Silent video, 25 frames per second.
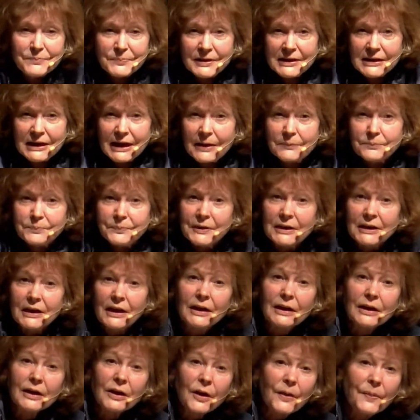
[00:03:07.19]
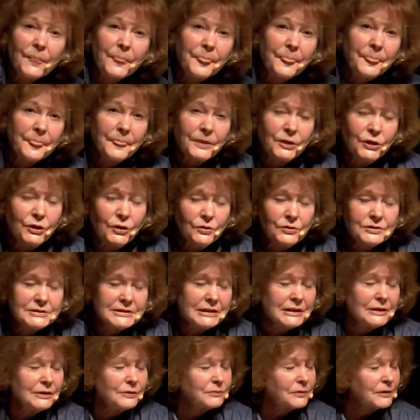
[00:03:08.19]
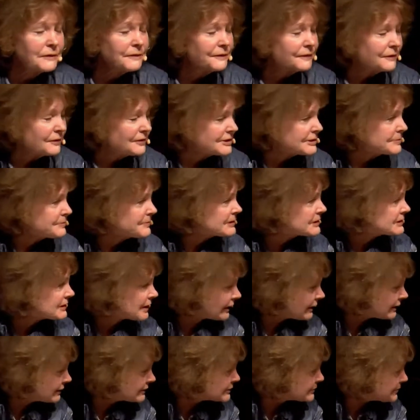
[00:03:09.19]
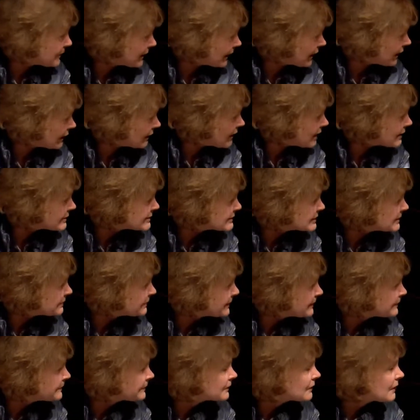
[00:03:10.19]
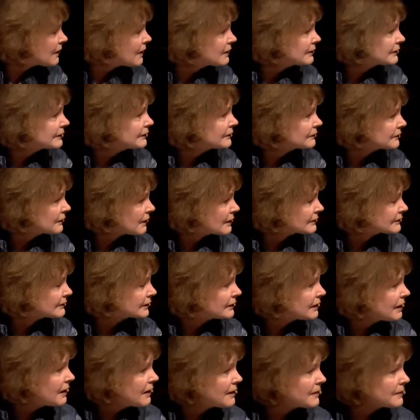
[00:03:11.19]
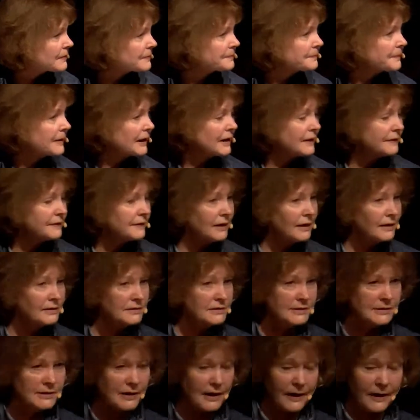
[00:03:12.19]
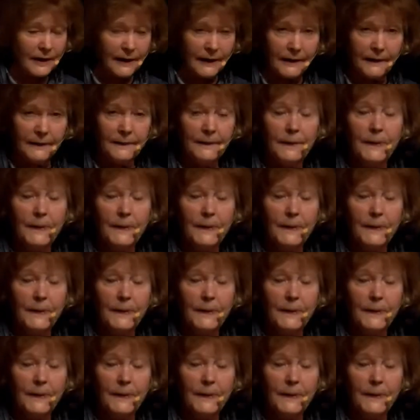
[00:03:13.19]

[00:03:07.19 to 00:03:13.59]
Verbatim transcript: but, but usually the reverse mistake is made. I'll see people calling their dog to come, and they say,